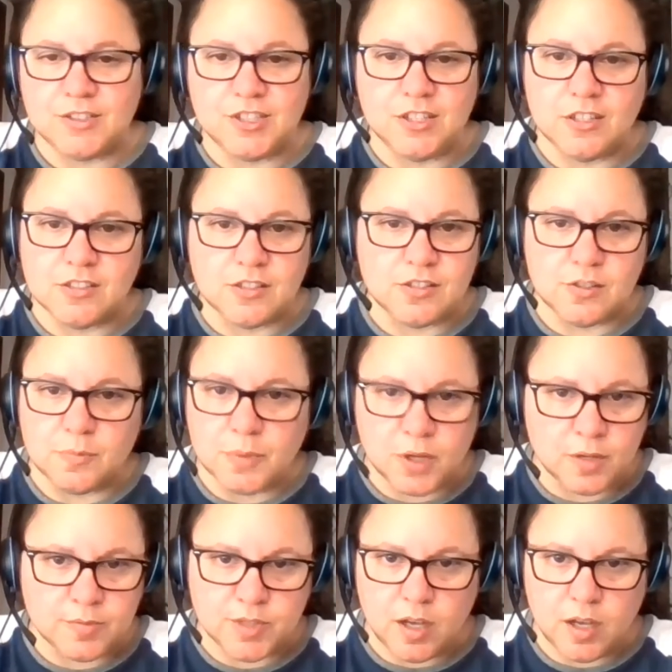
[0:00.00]
She does a
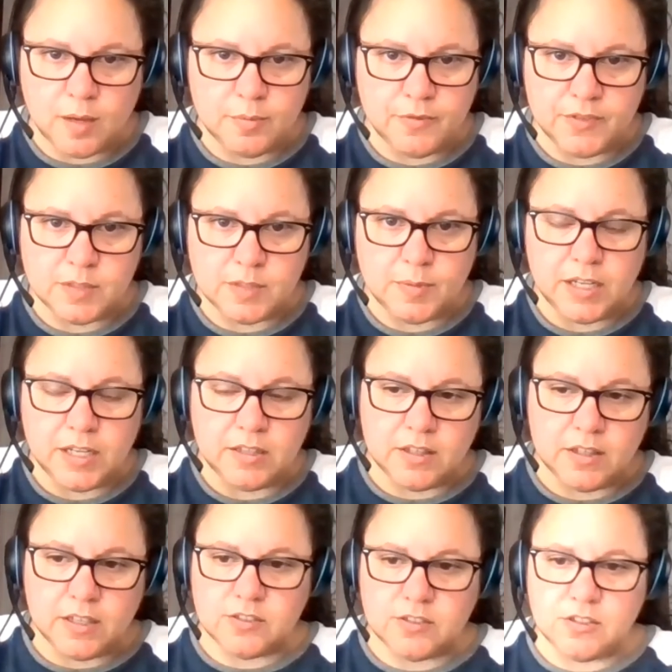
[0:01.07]
superb job of explaining
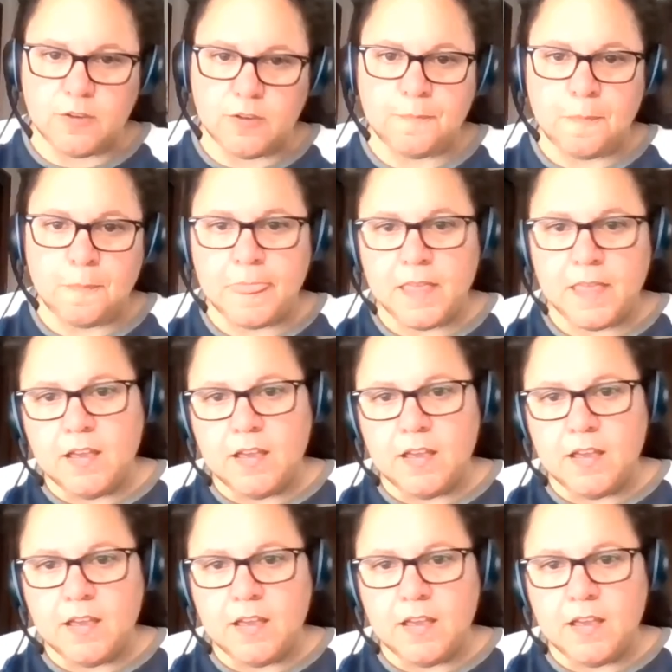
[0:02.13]
things. So